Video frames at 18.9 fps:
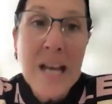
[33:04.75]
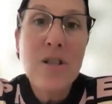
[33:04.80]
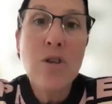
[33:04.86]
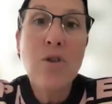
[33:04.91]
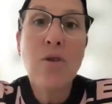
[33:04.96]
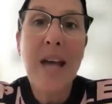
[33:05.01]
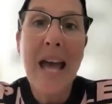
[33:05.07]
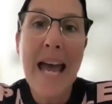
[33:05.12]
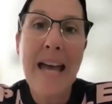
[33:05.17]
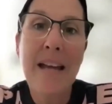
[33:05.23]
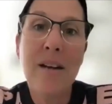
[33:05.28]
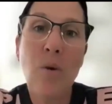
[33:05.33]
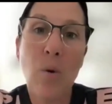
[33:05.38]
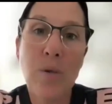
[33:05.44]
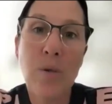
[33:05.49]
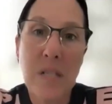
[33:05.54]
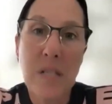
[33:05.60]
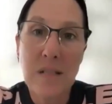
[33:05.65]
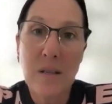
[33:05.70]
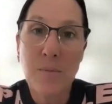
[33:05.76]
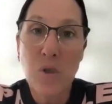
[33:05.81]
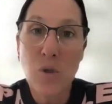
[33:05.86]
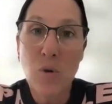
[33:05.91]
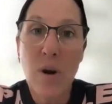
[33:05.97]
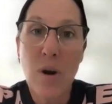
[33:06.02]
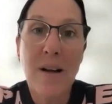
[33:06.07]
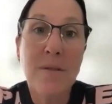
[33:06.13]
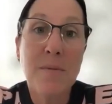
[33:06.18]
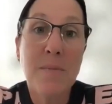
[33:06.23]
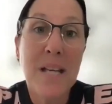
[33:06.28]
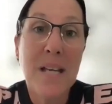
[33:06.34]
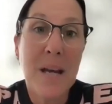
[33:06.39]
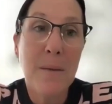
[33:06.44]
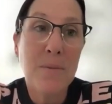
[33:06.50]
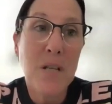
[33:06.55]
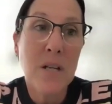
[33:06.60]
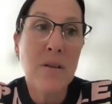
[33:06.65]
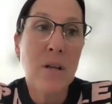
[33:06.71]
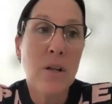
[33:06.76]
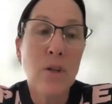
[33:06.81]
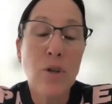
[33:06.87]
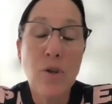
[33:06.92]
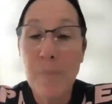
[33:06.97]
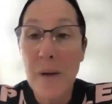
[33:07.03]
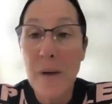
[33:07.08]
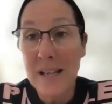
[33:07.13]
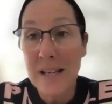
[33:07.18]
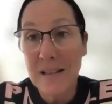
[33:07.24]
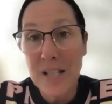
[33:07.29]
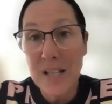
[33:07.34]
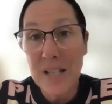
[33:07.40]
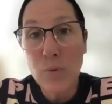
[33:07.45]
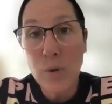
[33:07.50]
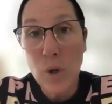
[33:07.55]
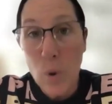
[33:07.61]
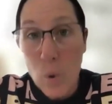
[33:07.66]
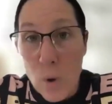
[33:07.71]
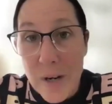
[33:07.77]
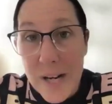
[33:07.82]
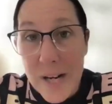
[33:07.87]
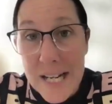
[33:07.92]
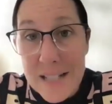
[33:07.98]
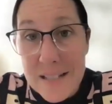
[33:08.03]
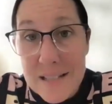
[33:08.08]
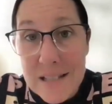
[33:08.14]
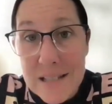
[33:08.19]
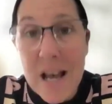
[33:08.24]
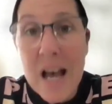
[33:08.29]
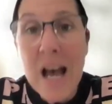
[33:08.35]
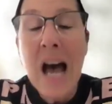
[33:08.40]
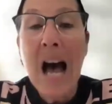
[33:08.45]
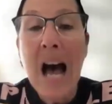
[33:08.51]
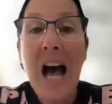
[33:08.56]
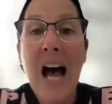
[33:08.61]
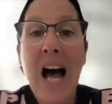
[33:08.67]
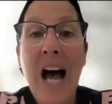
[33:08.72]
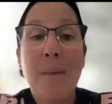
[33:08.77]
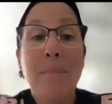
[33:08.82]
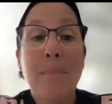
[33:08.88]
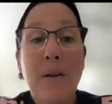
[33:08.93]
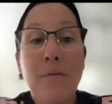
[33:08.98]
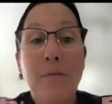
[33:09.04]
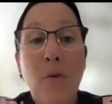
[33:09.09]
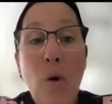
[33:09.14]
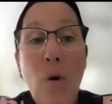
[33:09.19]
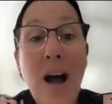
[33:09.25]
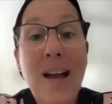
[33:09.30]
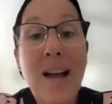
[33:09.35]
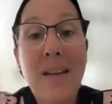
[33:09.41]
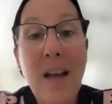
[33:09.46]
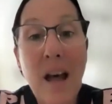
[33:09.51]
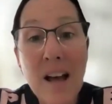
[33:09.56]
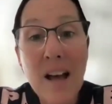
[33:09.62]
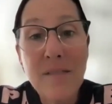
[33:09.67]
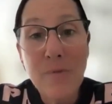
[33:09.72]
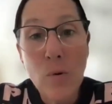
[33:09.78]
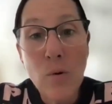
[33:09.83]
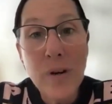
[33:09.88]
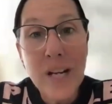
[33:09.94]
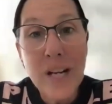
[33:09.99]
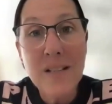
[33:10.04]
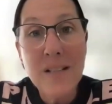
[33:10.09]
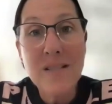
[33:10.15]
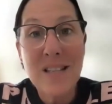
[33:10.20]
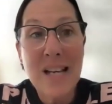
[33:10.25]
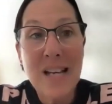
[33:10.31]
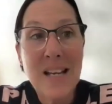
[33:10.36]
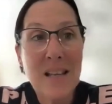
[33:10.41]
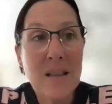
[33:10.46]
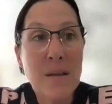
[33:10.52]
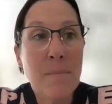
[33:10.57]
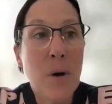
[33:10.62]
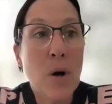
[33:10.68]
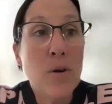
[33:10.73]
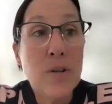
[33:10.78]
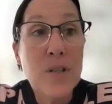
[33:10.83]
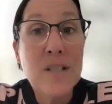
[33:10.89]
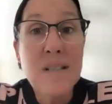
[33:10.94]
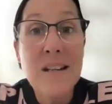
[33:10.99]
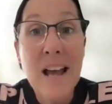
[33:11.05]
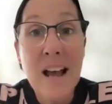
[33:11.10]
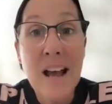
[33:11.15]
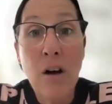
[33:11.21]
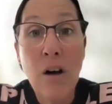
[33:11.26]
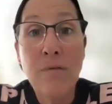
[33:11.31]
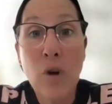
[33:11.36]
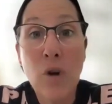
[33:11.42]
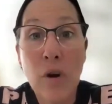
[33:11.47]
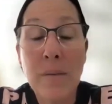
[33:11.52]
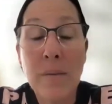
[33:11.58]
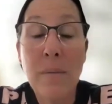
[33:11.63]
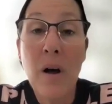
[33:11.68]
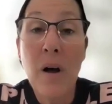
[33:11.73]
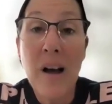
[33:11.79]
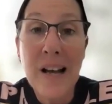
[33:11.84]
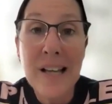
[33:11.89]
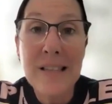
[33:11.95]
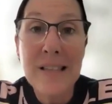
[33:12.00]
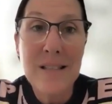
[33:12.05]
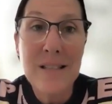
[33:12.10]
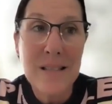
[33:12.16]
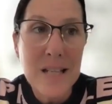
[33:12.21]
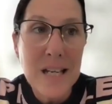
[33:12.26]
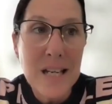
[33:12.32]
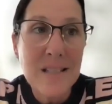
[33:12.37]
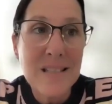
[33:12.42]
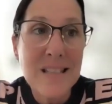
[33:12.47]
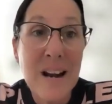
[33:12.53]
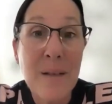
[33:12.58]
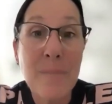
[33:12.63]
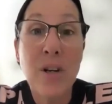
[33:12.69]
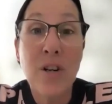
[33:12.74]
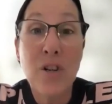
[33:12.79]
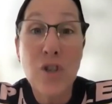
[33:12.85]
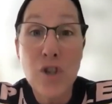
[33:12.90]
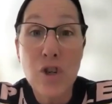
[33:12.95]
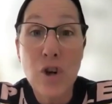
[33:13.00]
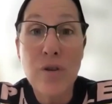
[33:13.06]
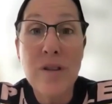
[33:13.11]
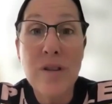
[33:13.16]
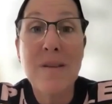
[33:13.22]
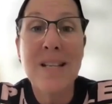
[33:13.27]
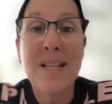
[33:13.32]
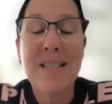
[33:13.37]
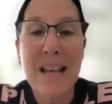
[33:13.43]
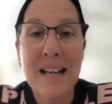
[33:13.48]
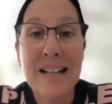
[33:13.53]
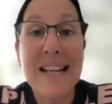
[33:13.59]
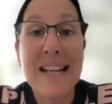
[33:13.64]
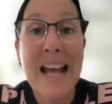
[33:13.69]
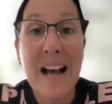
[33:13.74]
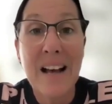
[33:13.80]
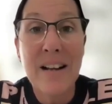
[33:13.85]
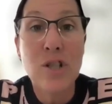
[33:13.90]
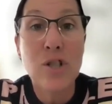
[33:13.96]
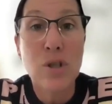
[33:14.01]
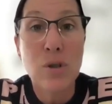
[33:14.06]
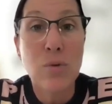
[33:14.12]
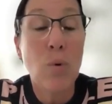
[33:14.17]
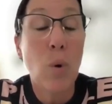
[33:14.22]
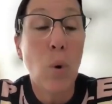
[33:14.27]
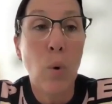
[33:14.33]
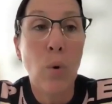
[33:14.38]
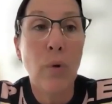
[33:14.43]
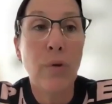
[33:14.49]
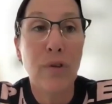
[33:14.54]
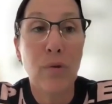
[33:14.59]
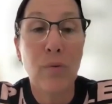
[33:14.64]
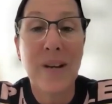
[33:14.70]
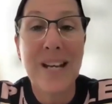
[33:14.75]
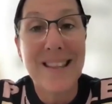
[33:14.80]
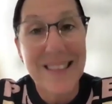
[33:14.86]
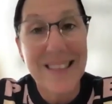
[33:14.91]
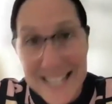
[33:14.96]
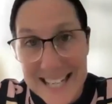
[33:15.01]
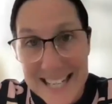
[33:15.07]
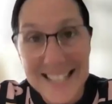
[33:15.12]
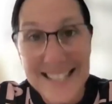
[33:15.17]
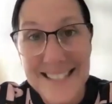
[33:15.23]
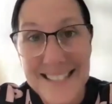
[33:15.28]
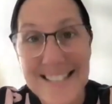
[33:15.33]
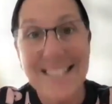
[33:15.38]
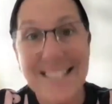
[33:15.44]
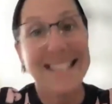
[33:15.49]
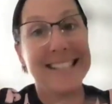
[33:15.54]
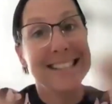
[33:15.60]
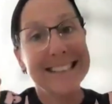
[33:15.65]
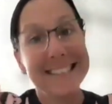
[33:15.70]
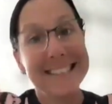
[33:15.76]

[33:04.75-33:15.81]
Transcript: You can also subscribe to be kept in the loop and get these recordings. But for our live audience, they get the bonus now of going behind the scenes, and I'm going to show them exactly how to do all three things.